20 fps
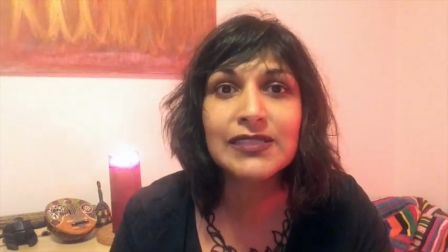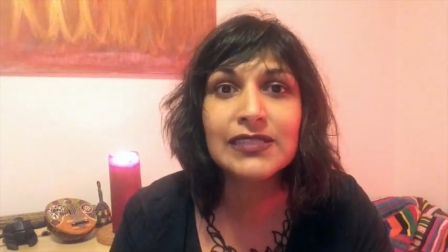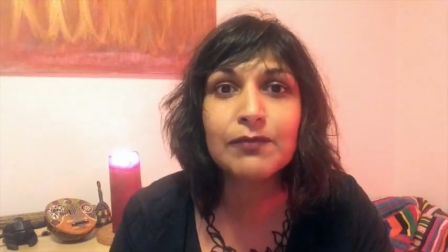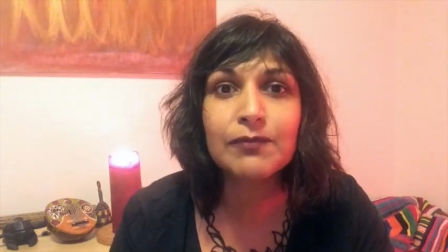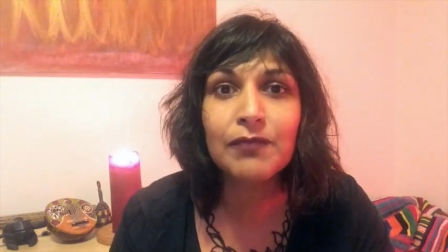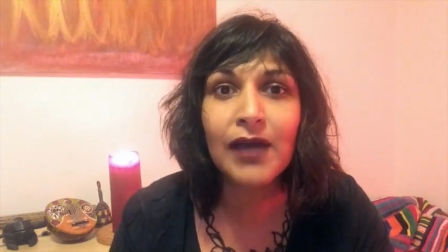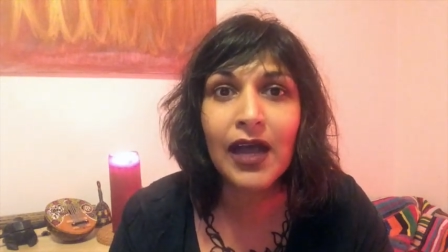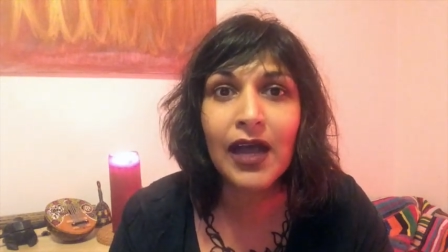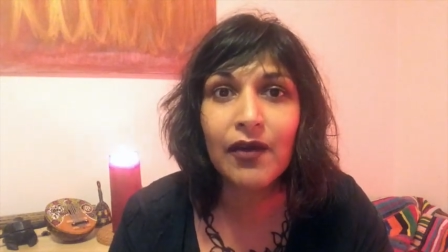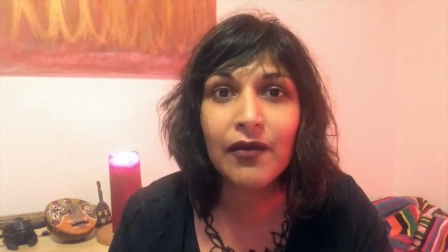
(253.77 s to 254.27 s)
the
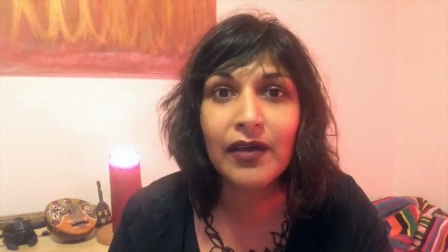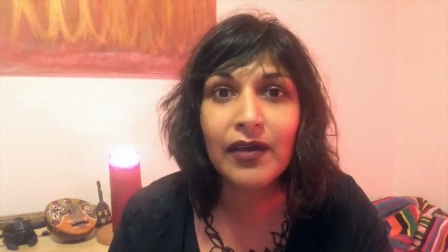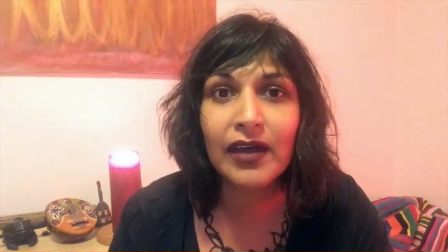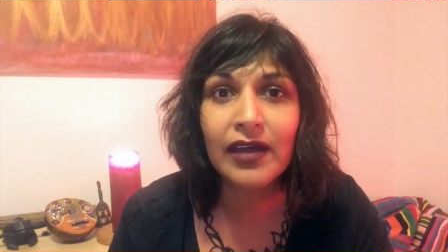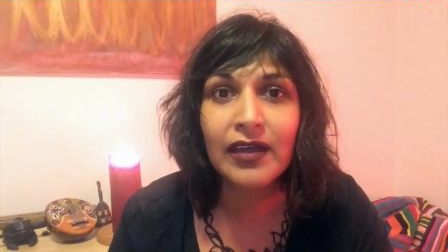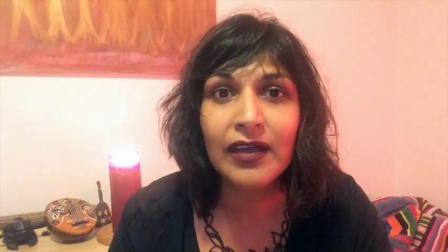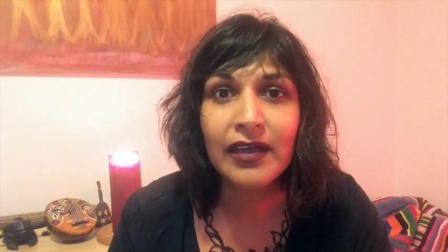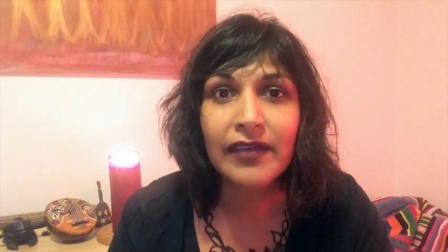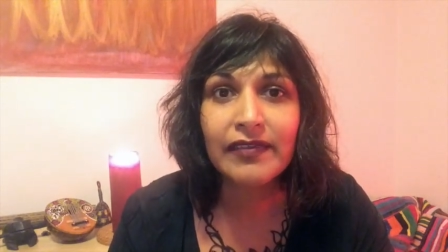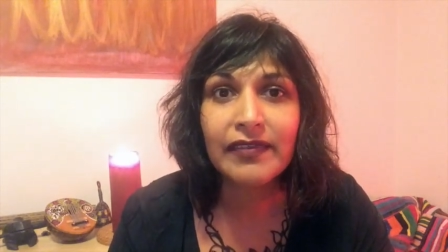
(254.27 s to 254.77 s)
power
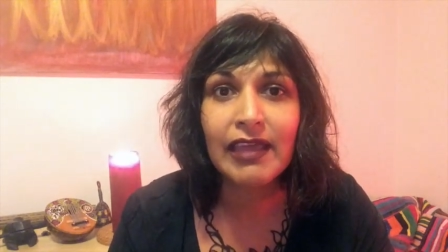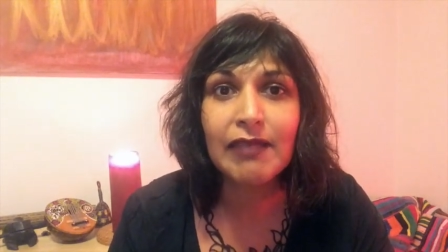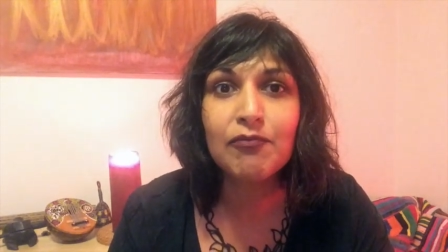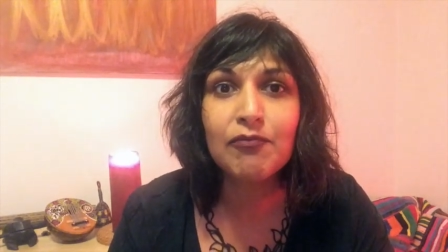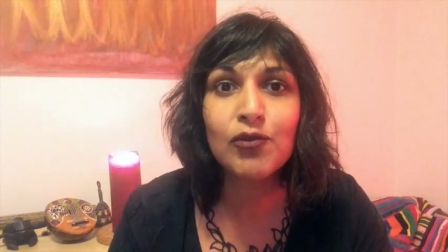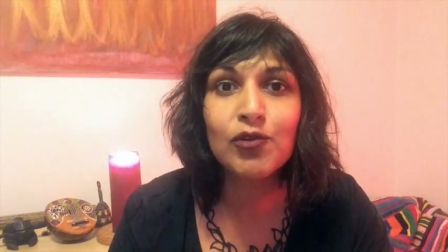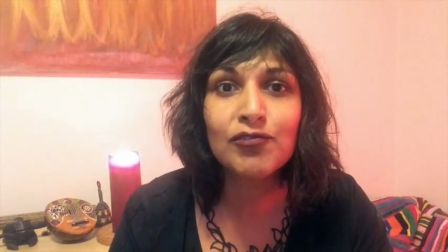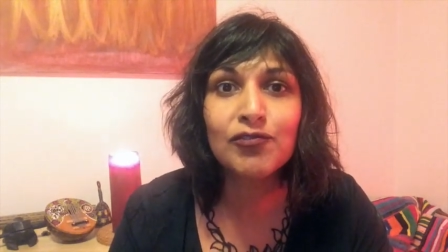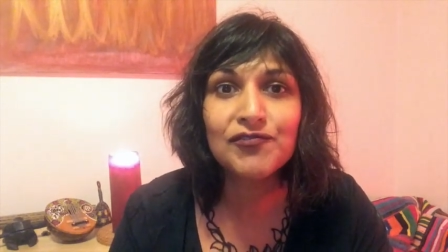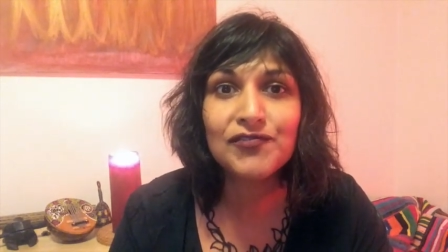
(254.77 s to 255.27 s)
that
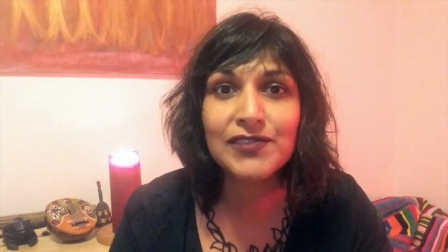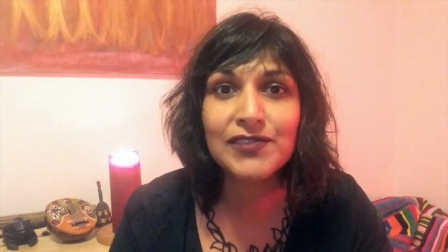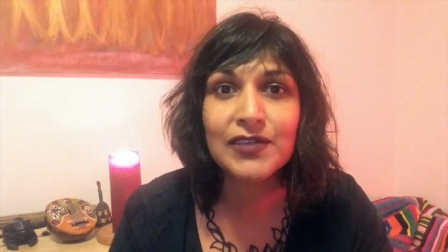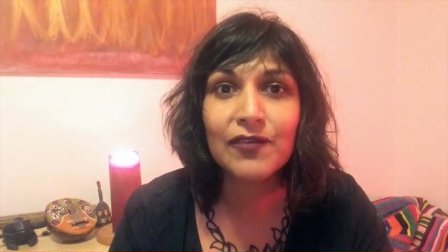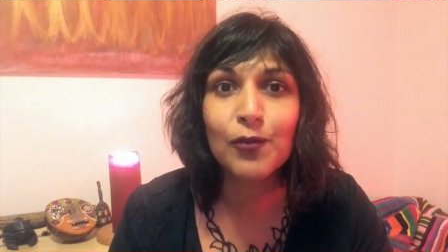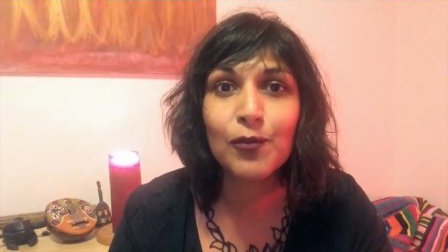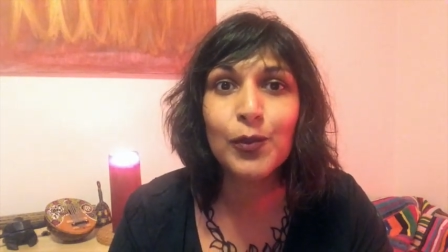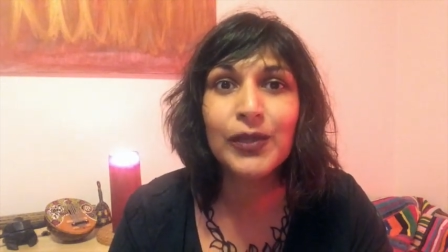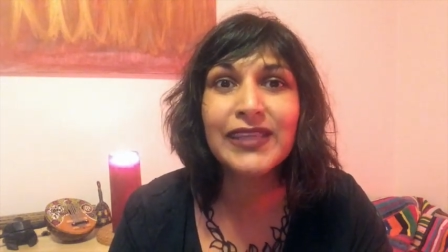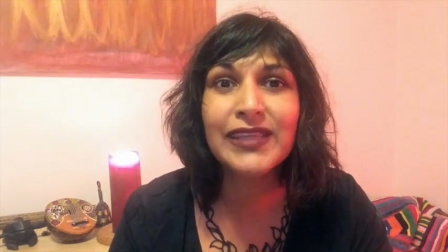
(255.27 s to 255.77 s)
moves
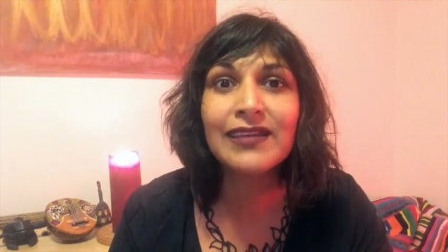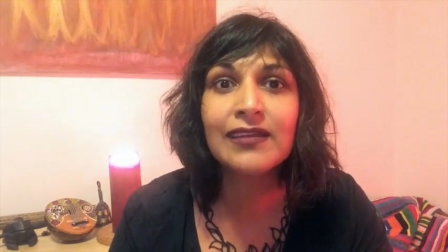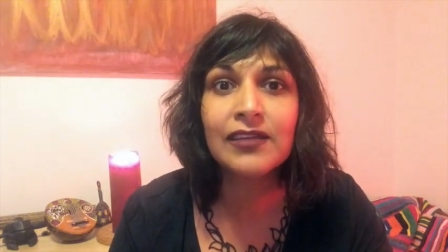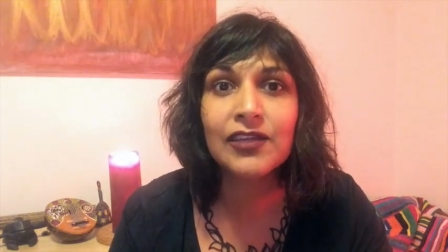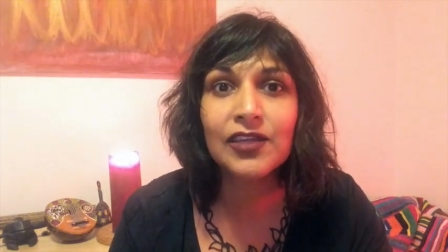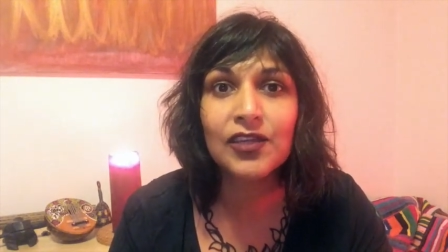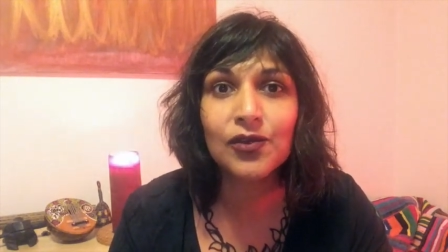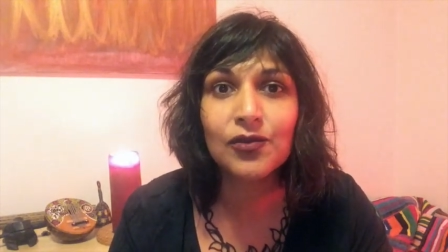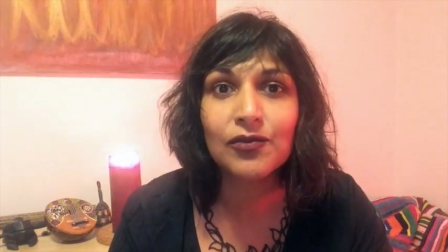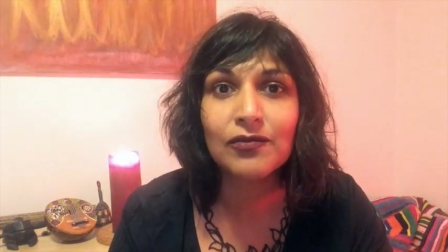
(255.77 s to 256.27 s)
within
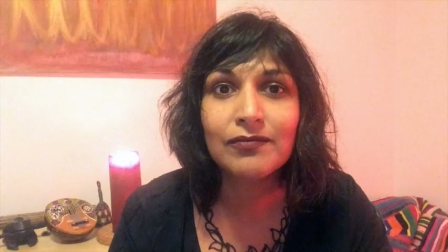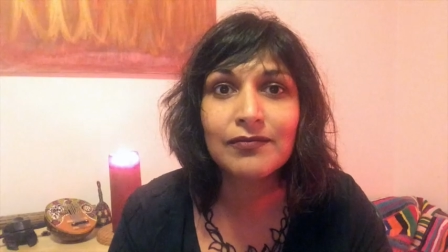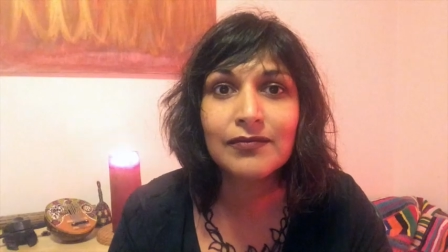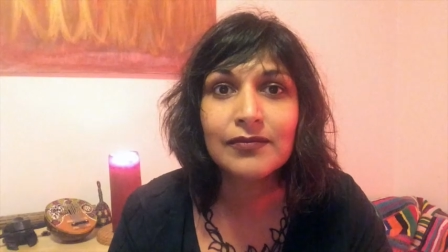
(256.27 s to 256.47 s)
you.